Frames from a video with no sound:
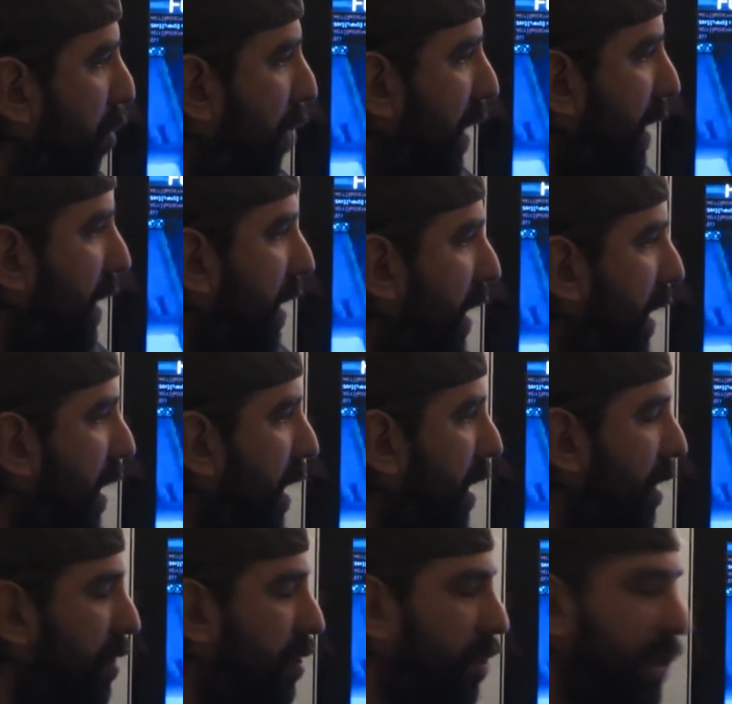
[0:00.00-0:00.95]
point.
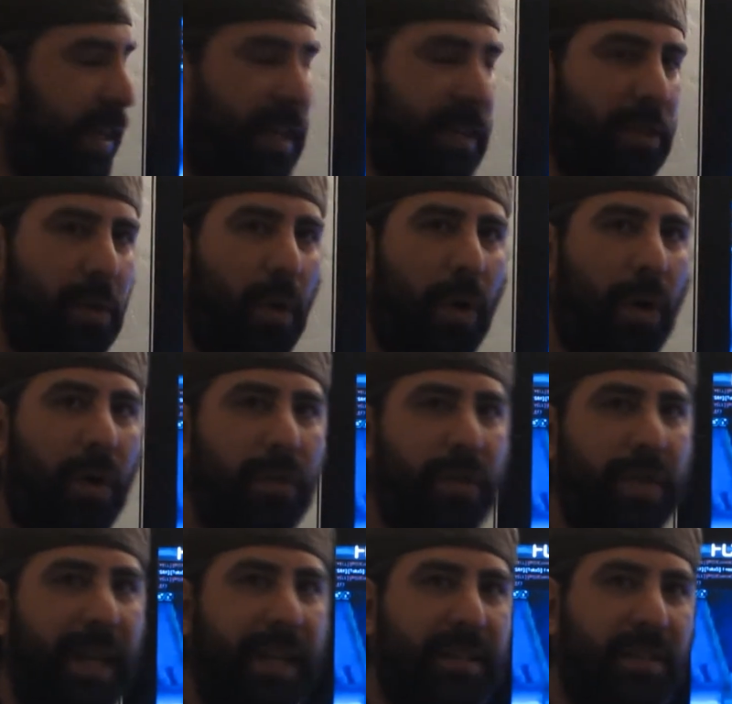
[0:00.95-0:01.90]
So they could throw all
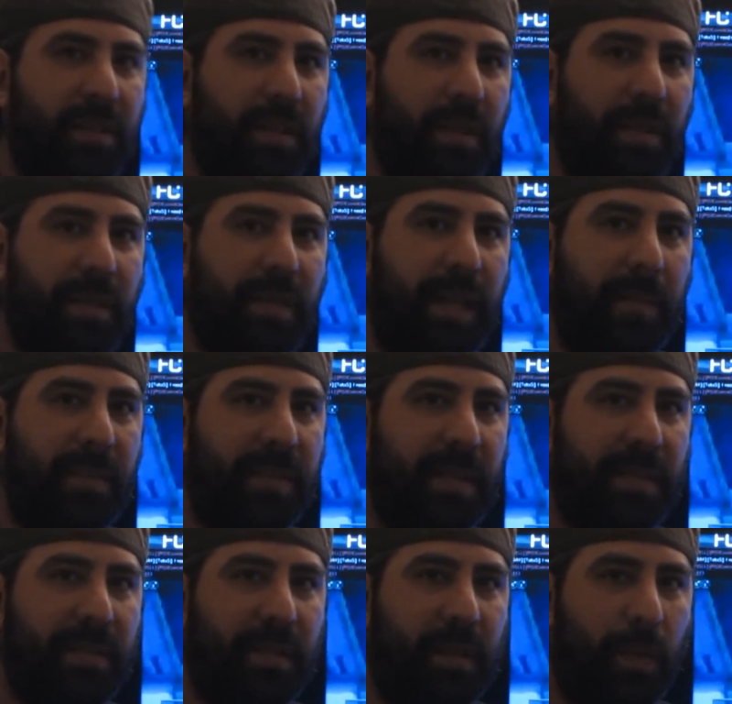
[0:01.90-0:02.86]
their nades to the same
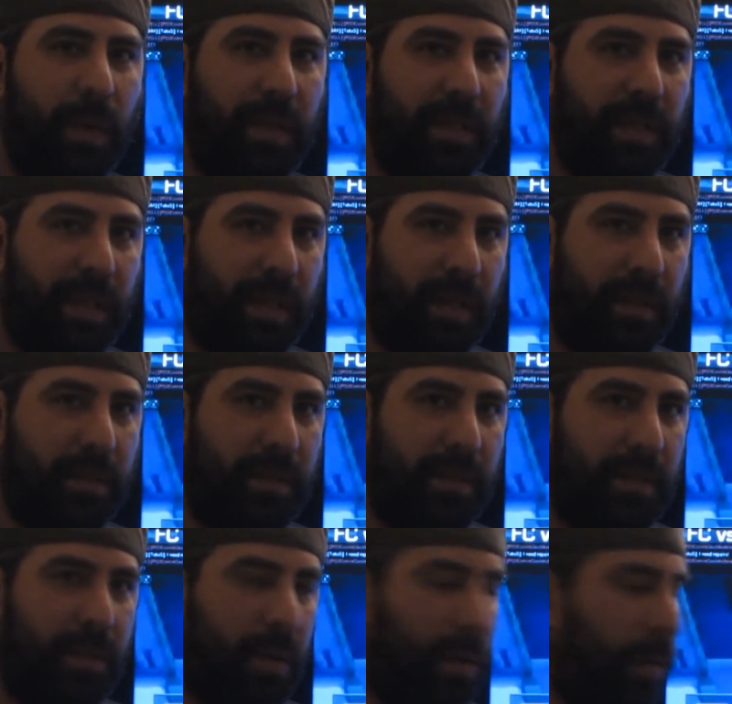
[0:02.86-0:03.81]
set of stairways, they could
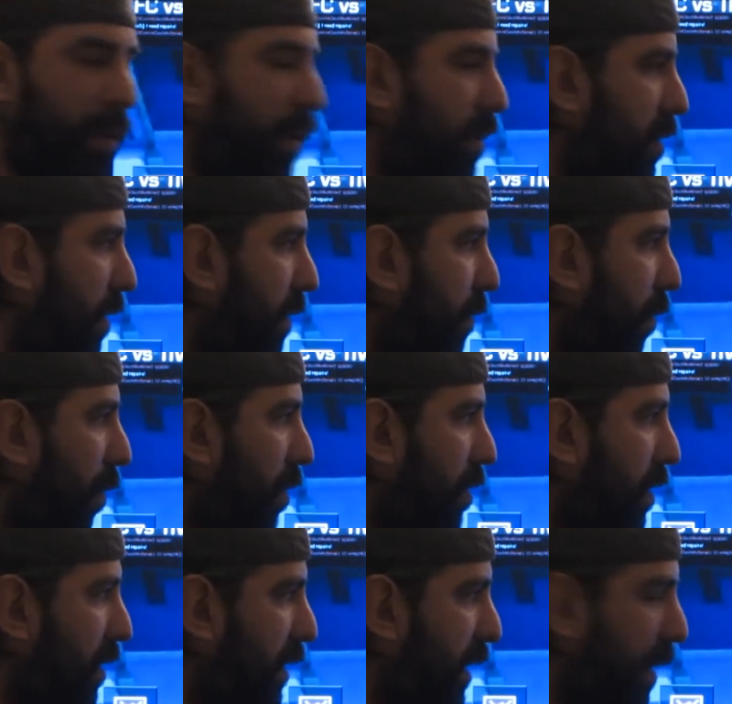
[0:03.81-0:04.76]
throw the
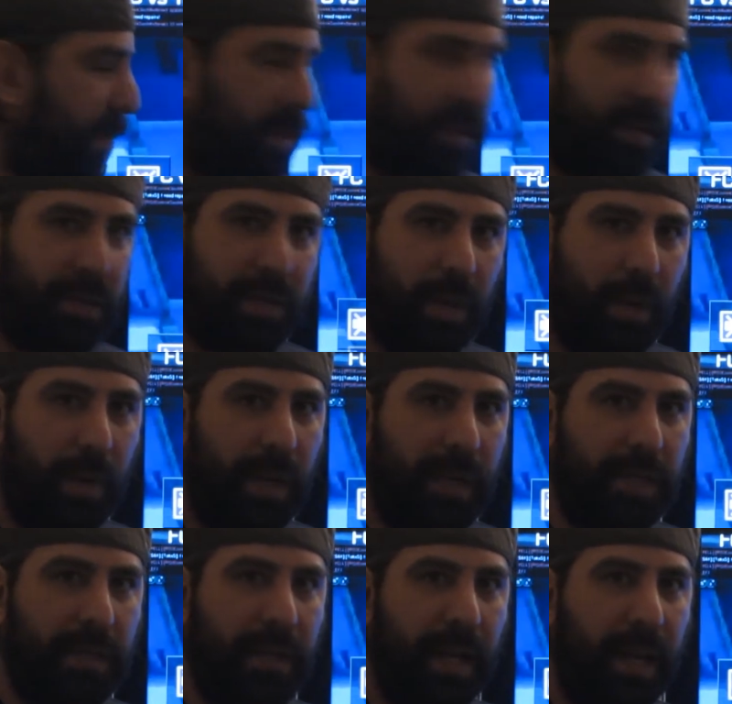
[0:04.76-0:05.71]
C4s to the same set of
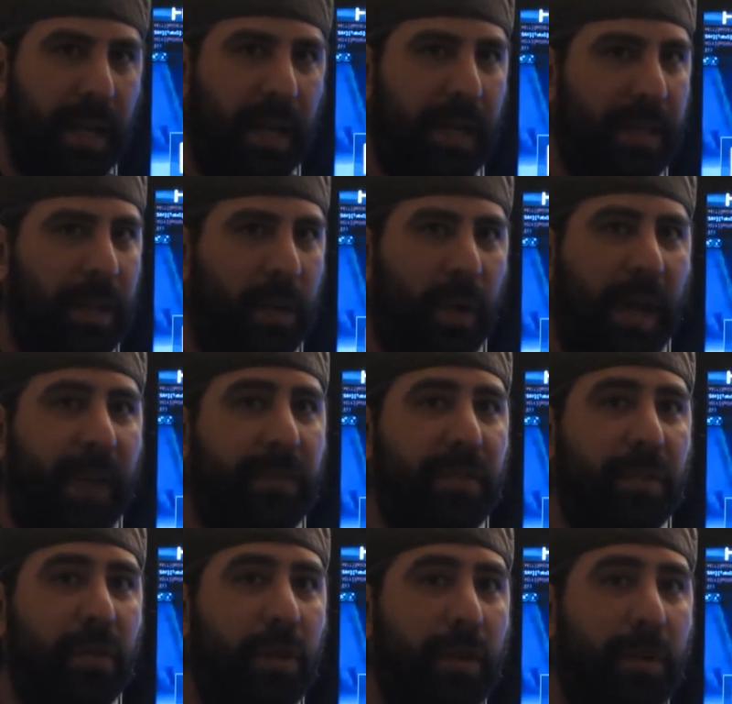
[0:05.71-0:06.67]
stairways. They don't have
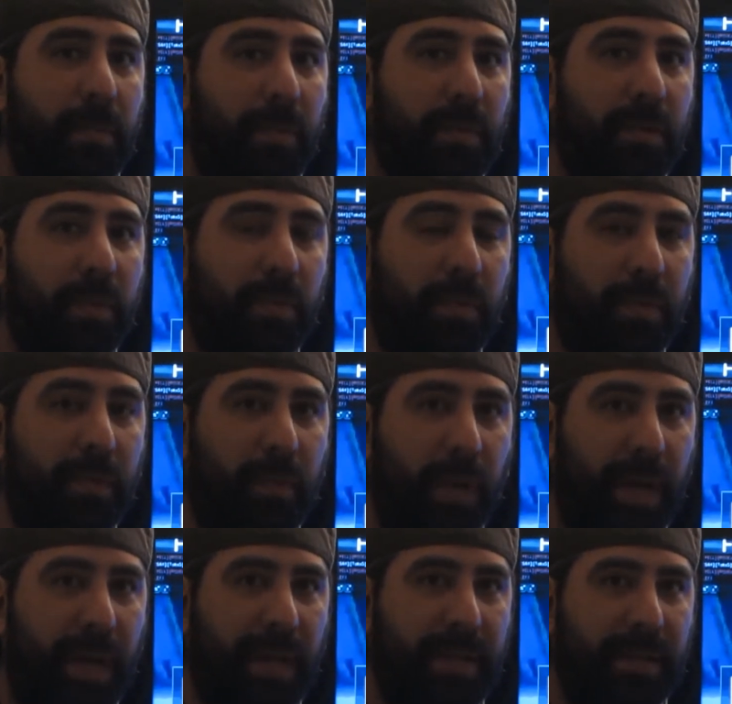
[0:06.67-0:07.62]
to look multiple
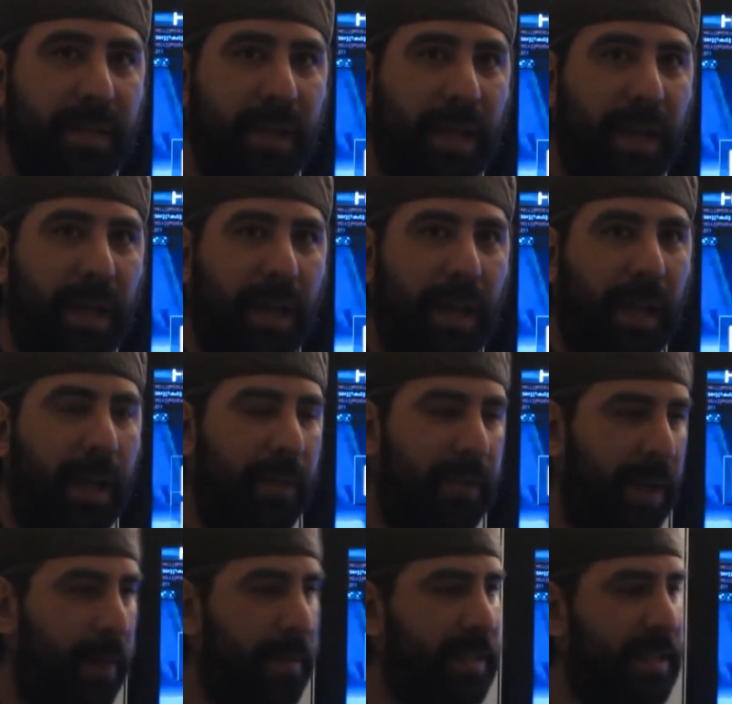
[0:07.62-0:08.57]
ways.
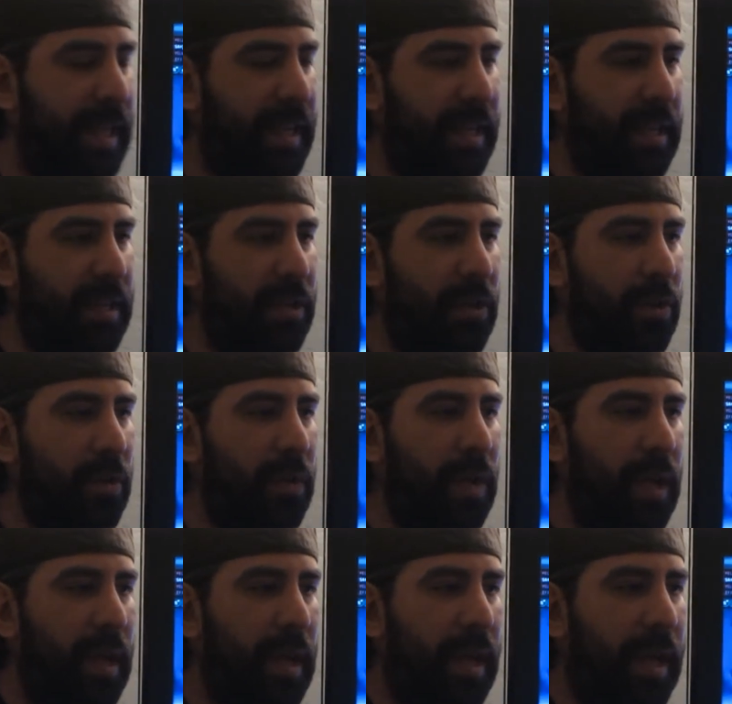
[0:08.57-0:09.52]
If I'm attacking
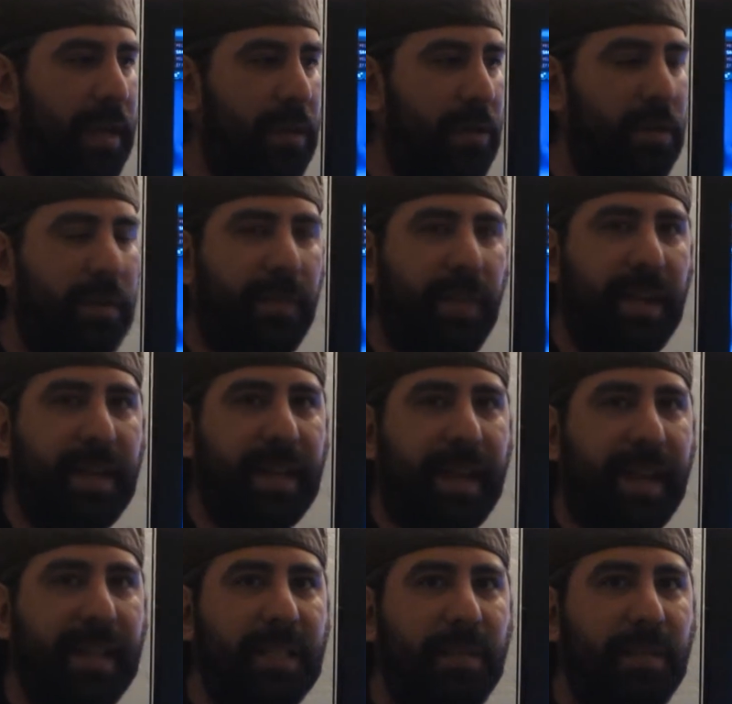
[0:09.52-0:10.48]
you and you're defending
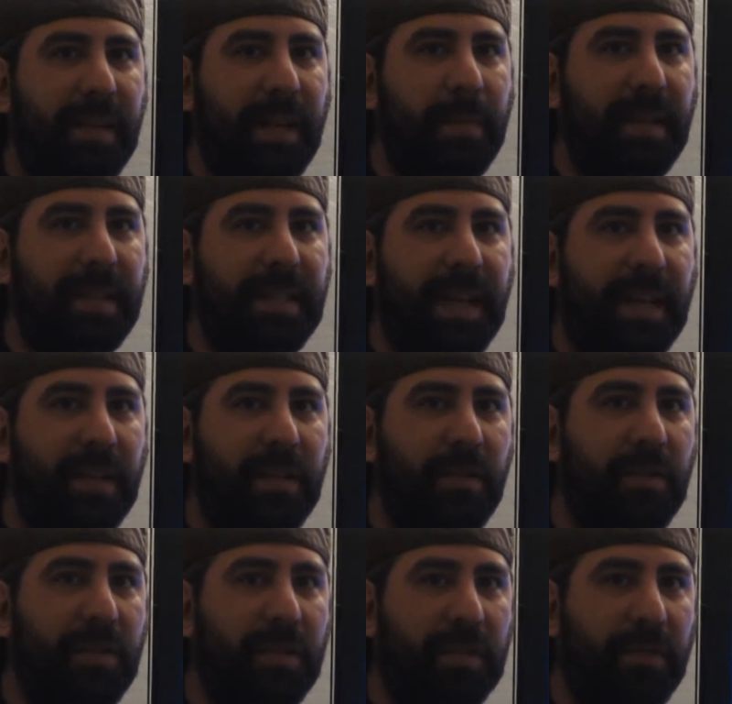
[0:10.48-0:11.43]
against me, and I'm attacking
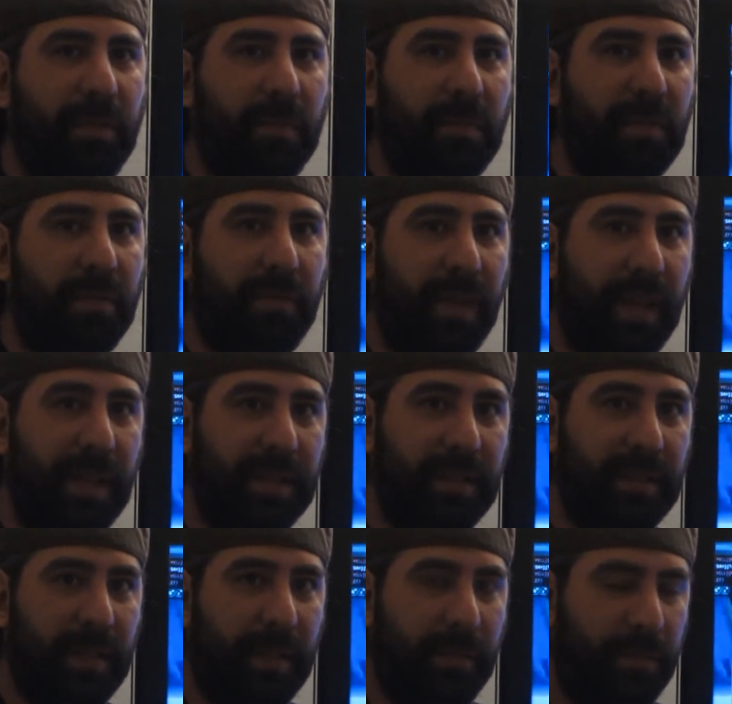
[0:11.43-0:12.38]
you just from your
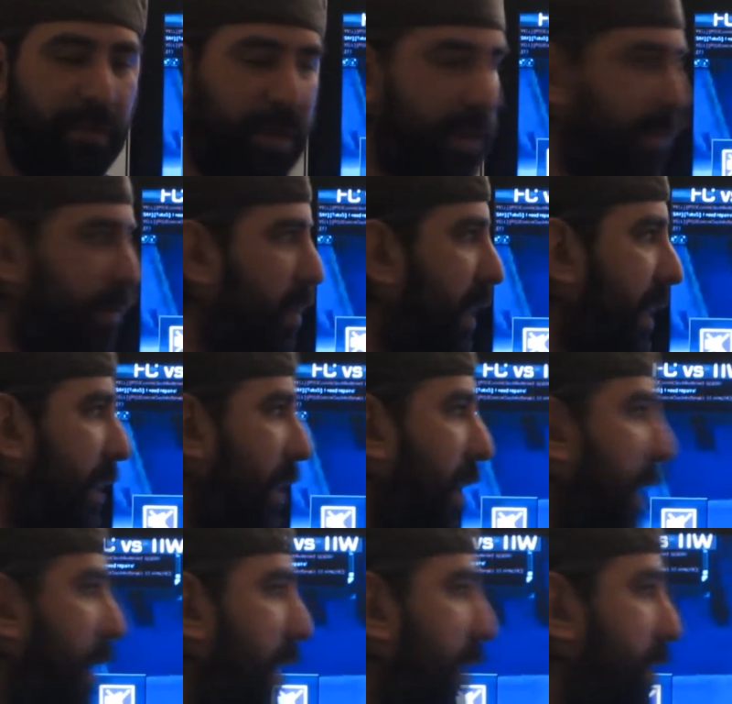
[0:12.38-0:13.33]
face in front of you, like
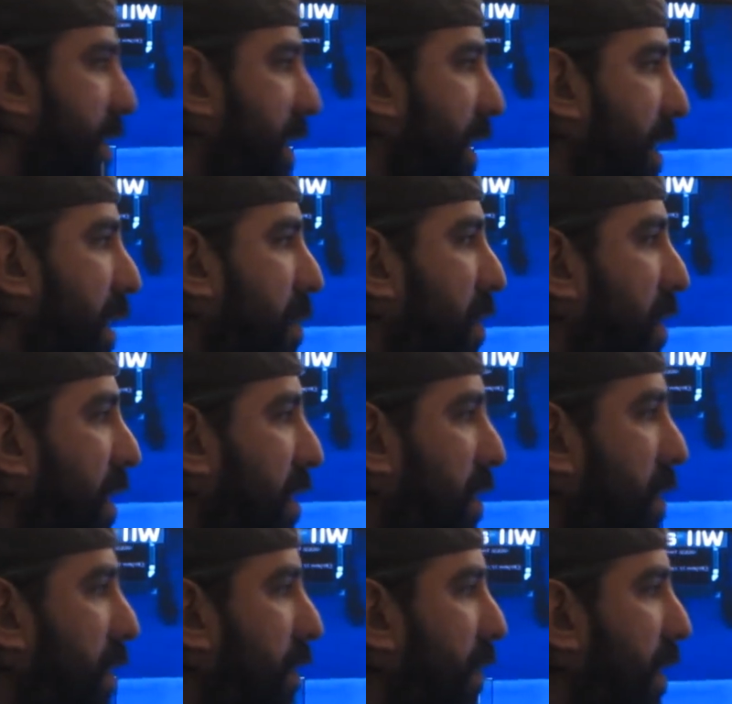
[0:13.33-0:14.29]
TIW
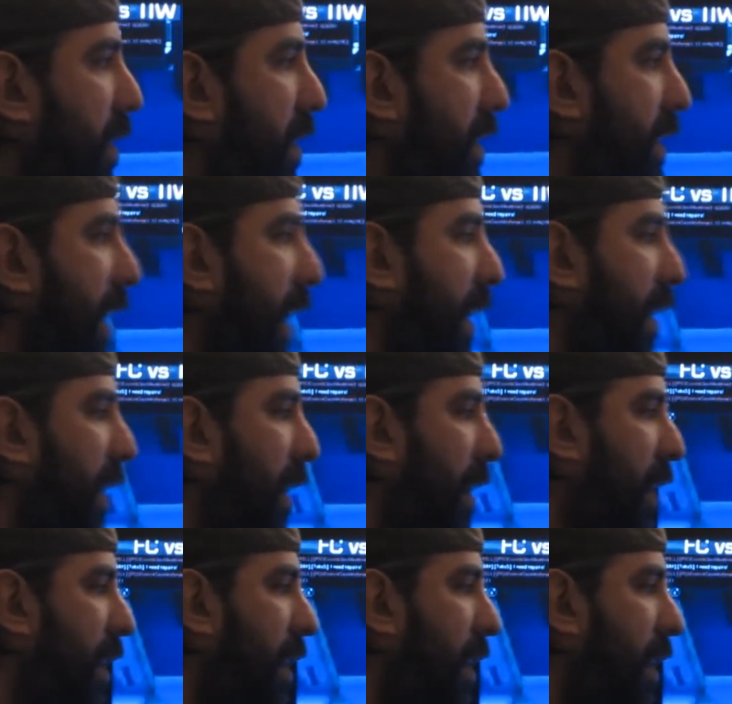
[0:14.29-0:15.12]
is doing a frontal attack,